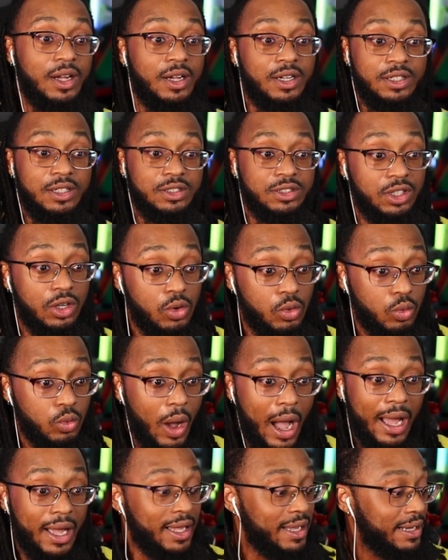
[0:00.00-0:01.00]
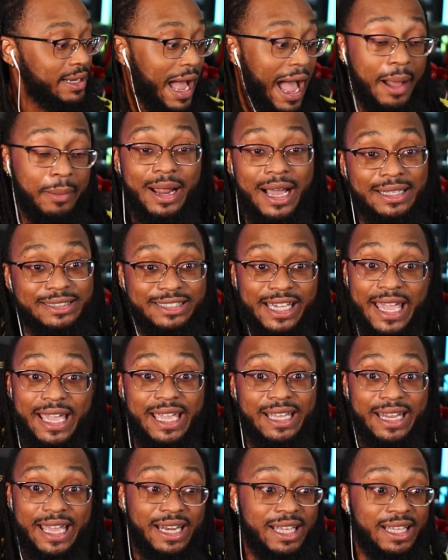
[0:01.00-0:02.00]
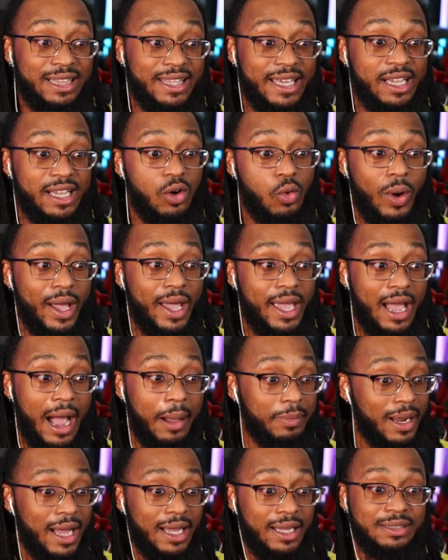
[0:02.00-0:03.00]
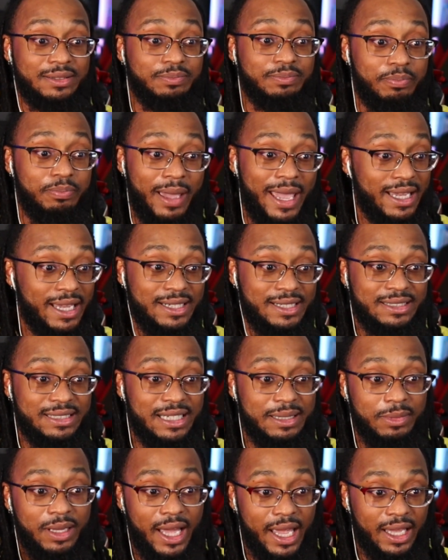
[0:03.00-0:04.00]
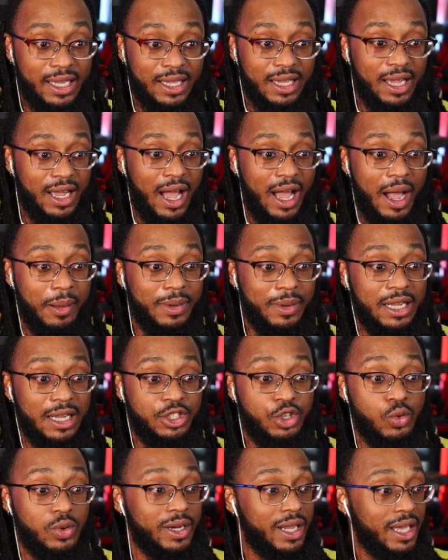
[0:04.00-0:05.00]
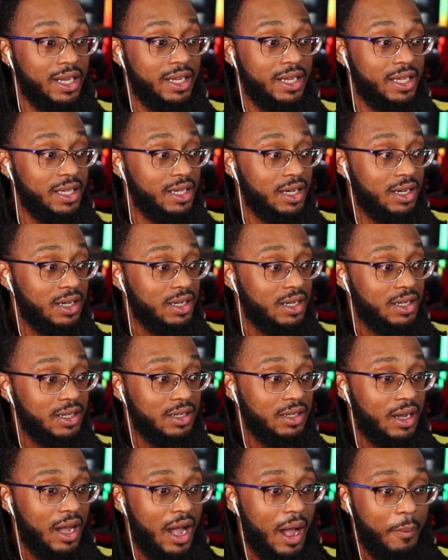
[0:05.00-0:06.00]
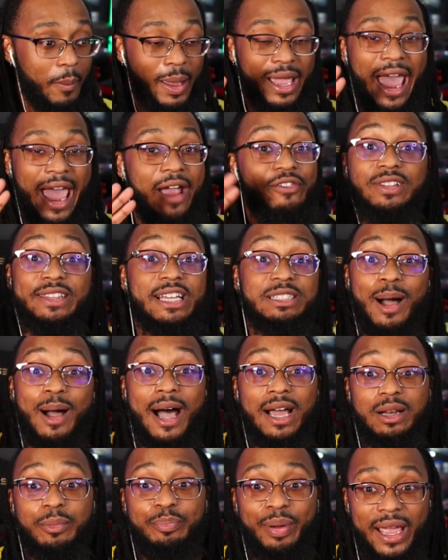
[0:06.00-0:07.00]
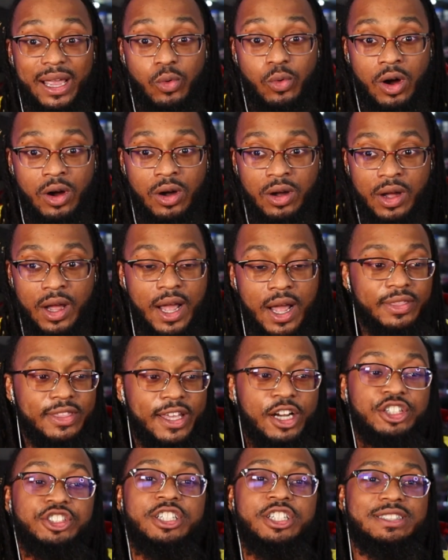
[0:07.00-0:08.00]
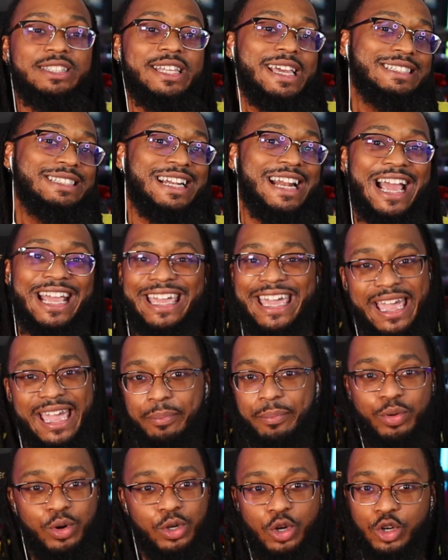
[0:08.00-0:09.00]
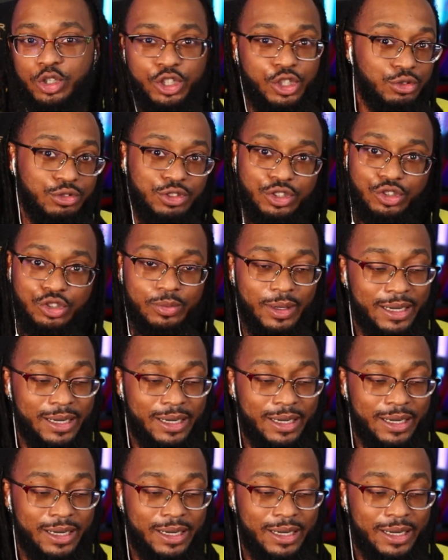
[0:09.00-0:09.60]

So I'm not taking anything away. I'm not making it seem like I'm not doing any, everything's behind the paywall. There's just things that I can't put on YouTube.